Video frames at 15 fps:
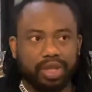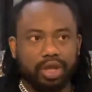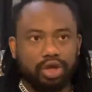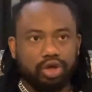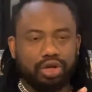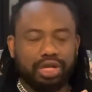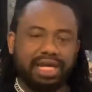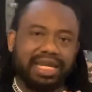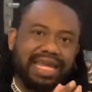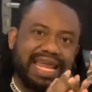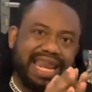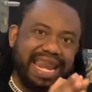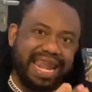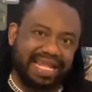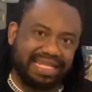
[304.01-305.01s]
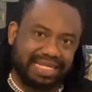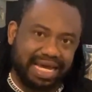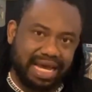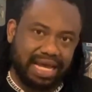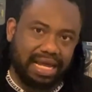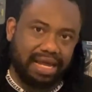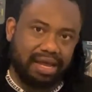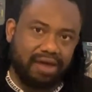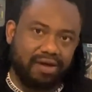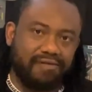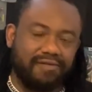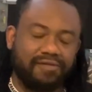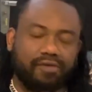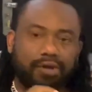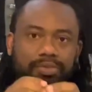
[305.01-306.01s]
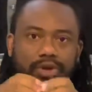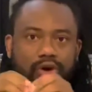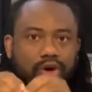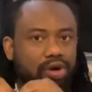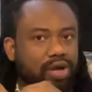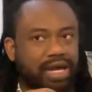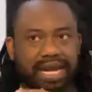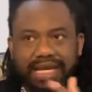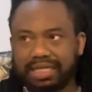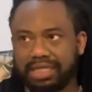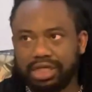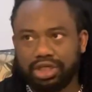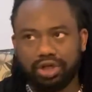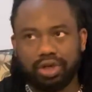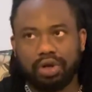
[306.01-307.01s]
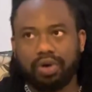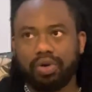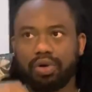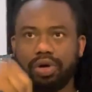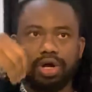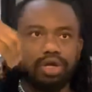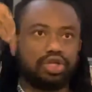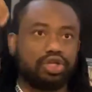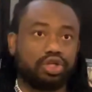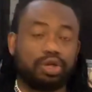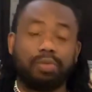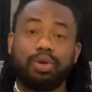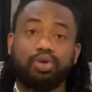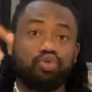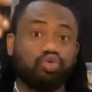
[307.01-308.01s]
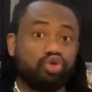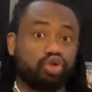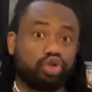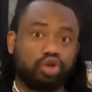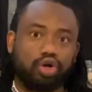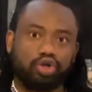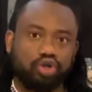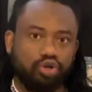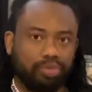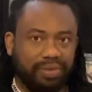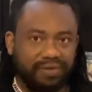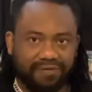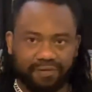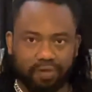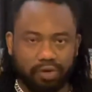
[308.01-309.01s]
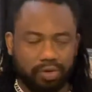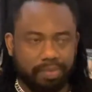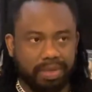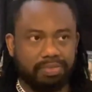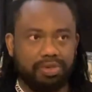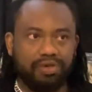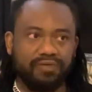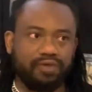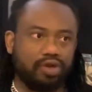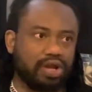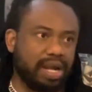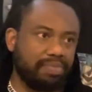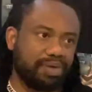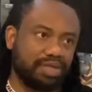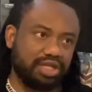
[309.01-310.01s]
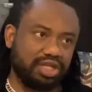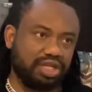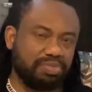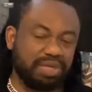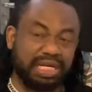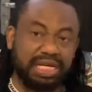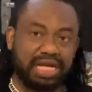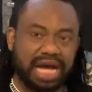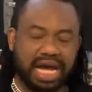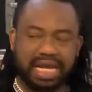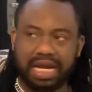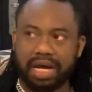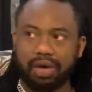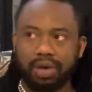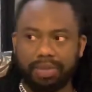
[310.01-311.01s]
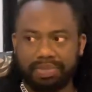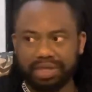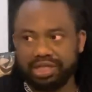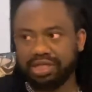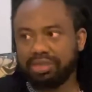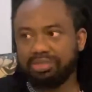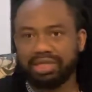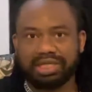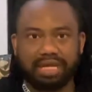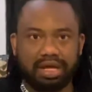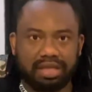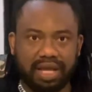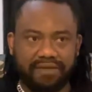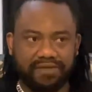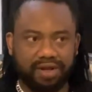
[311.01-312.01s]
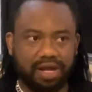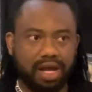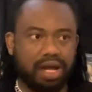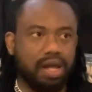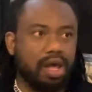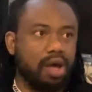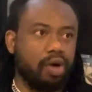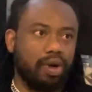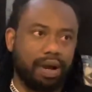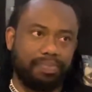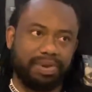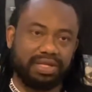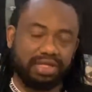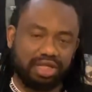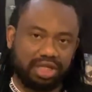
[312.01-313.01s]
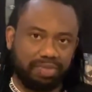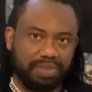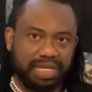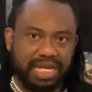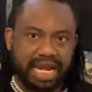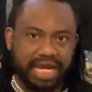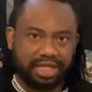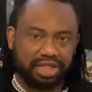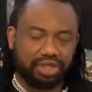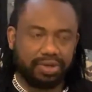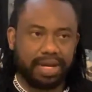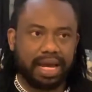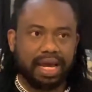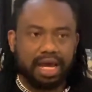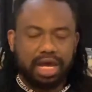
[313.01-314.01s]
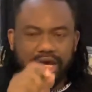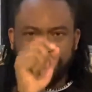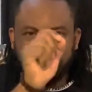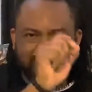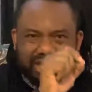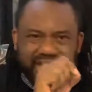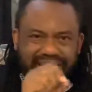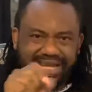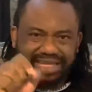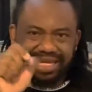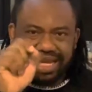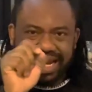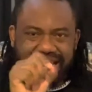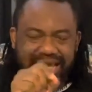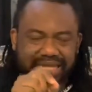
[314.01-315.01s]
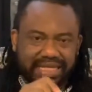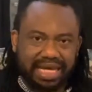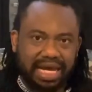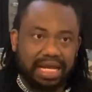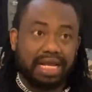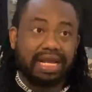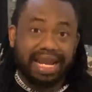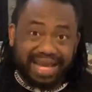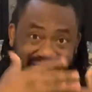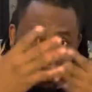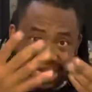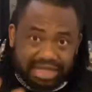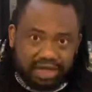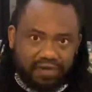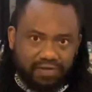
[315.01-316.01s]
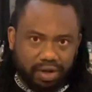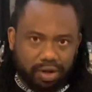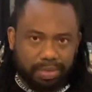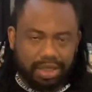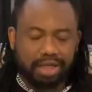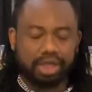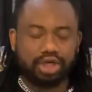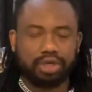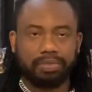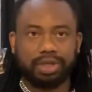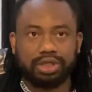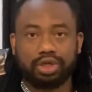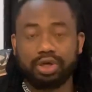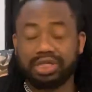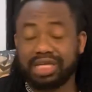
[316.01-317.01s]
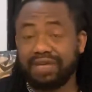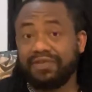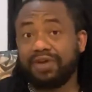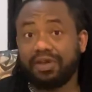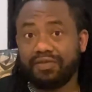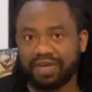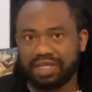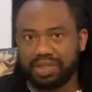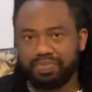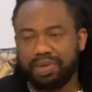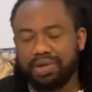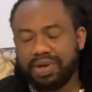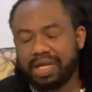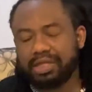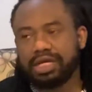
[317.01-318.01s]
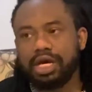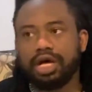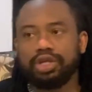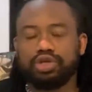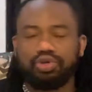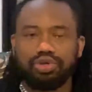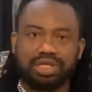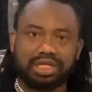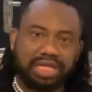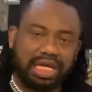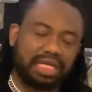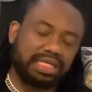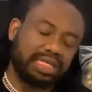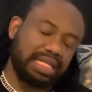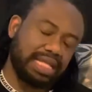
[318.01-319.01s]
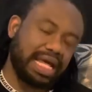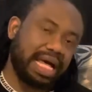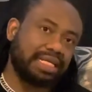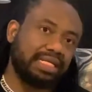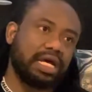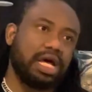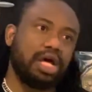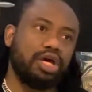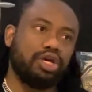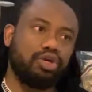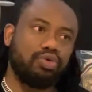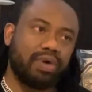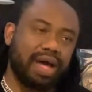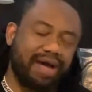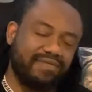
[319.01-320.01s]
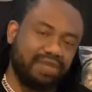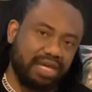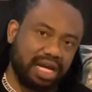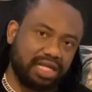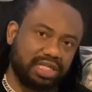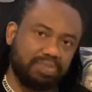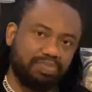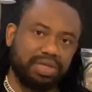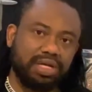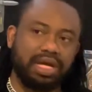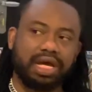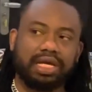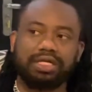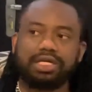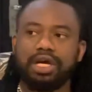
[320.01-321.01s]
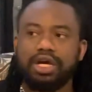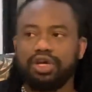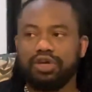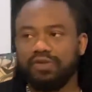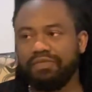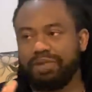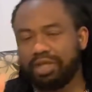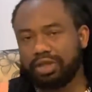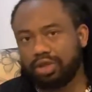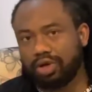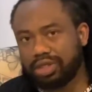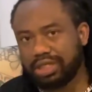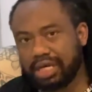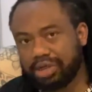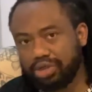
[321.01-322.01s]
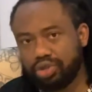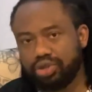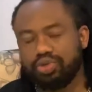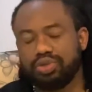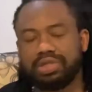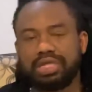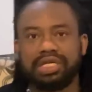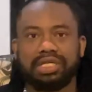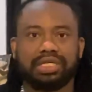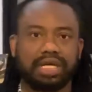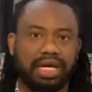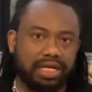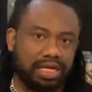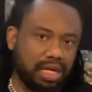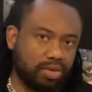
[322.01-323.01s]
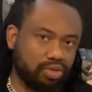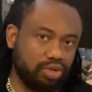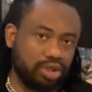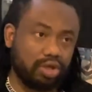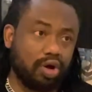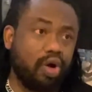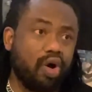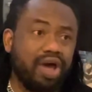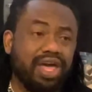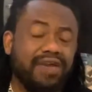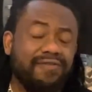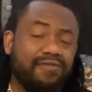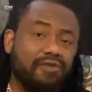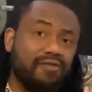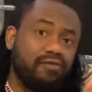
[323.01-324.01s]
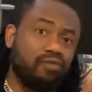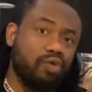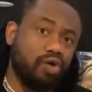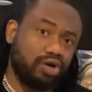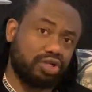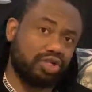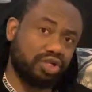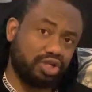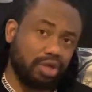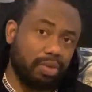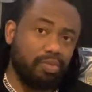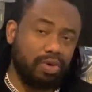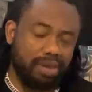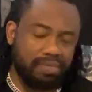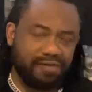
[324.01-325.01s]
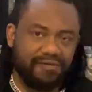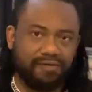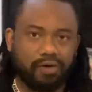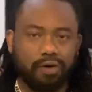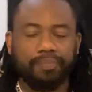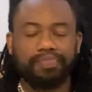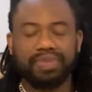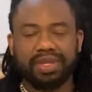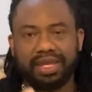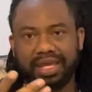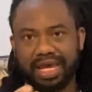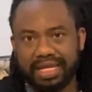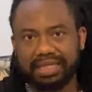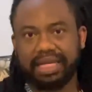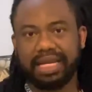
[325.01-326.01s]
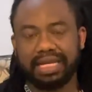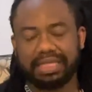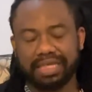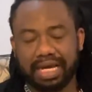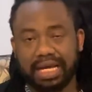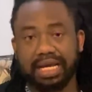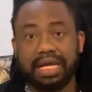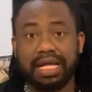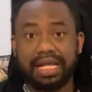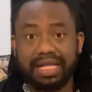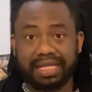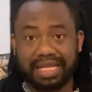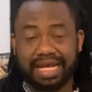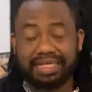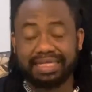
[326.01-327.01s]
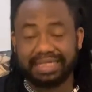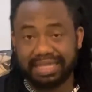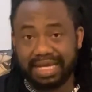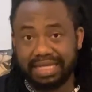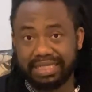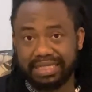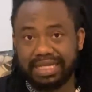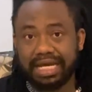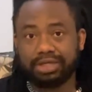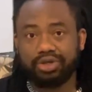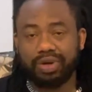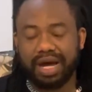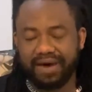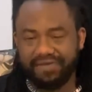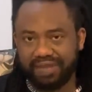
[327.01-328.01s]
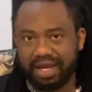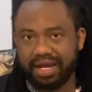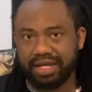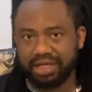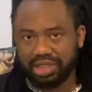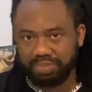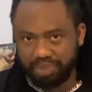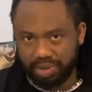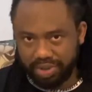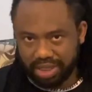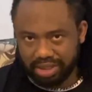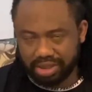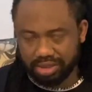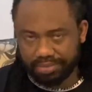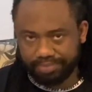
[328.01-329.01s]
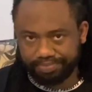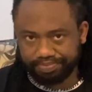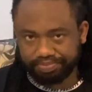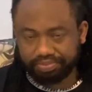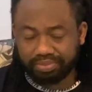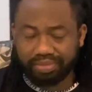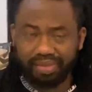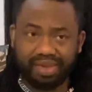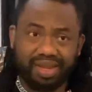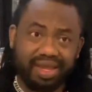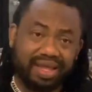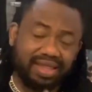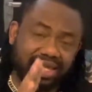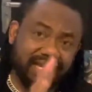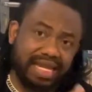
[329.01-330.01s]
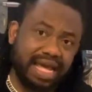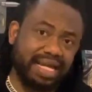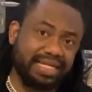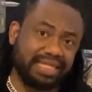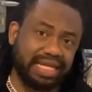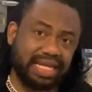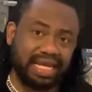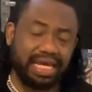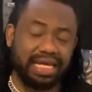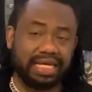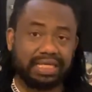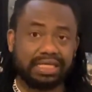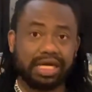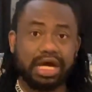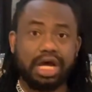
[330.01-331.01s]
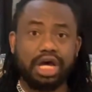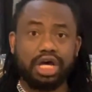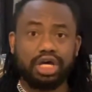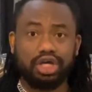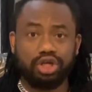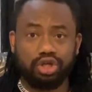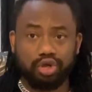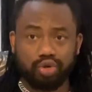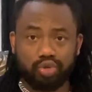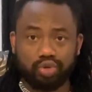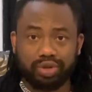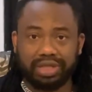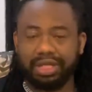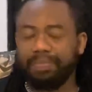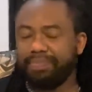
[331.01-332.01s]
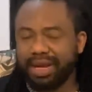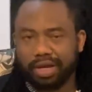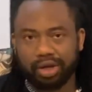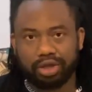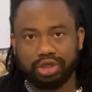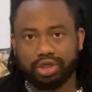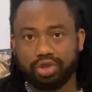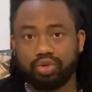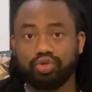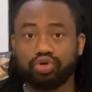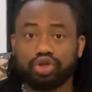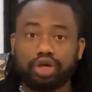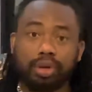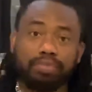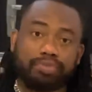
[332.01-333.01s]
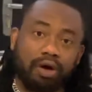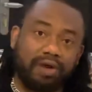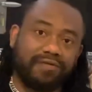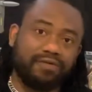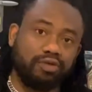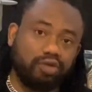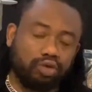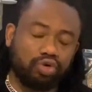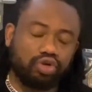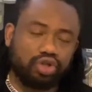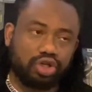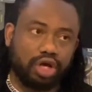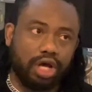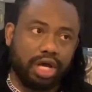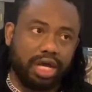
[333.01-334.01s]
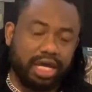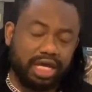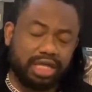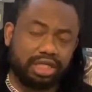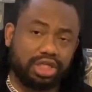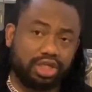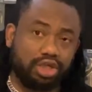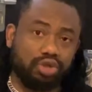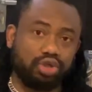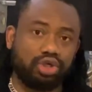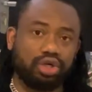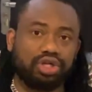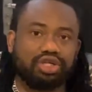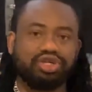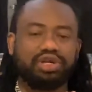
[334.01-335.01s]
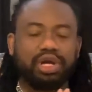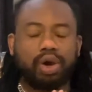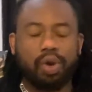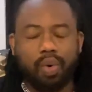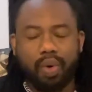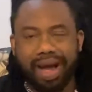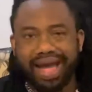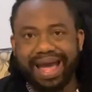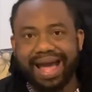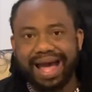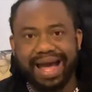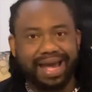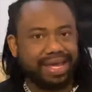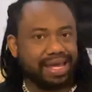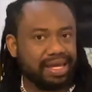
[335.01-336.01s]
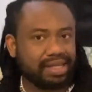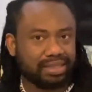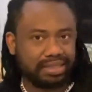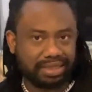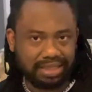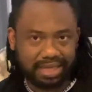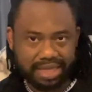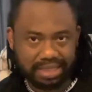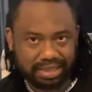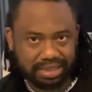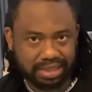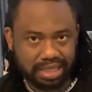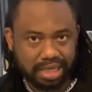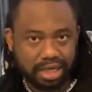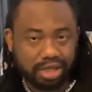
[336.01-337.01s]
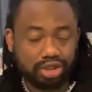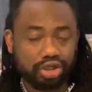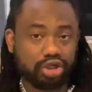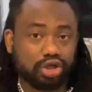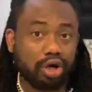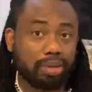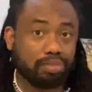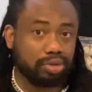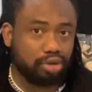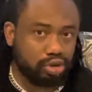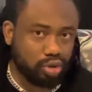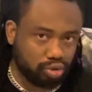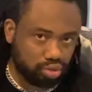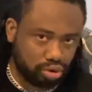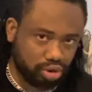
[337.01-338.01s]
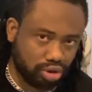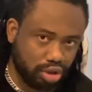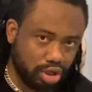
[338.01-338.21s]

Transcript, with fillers: You need a letter from your organization or someone who's taught you before. Maybe you've done apprenticeship in Ghana or apprenticeship in South Africa or apprenticeship in Nigeria. Just get a letter, like a letter of recommendation, but it's called certificate of experience to state that you have the experience, you've been taught how to do this, and that would it. Or if you've worked somewhere before, get a letter that states that you have that experience. The next thing is you, depending on the school, some of those institutions require IELTS, some don't.